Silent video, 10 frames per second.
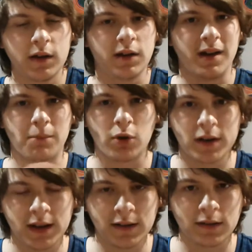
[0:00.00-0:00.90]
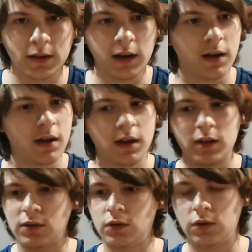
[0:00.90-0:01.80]
you got Marquise Lee,
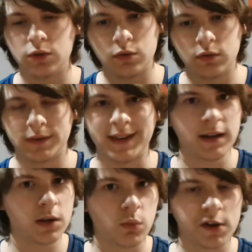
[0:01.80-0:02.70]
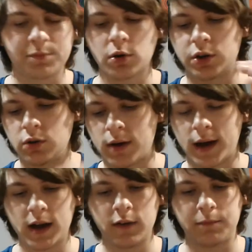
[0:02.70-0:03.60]
D.D. Westbrook. You
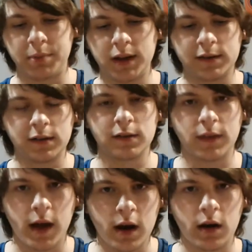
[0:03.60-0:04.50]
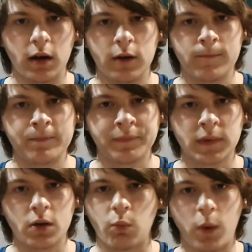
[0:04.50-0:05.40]
have pieces there.
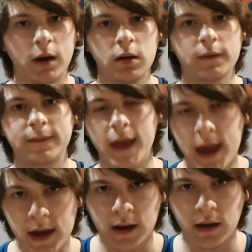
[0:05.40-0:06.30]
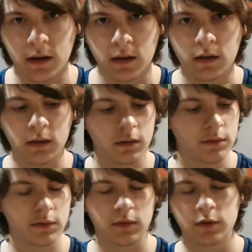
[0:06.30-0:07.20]
Why aren't they in it?
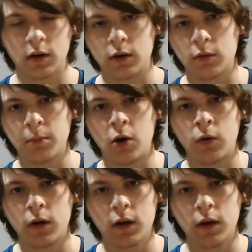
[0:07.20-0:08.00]
Sorry, remote.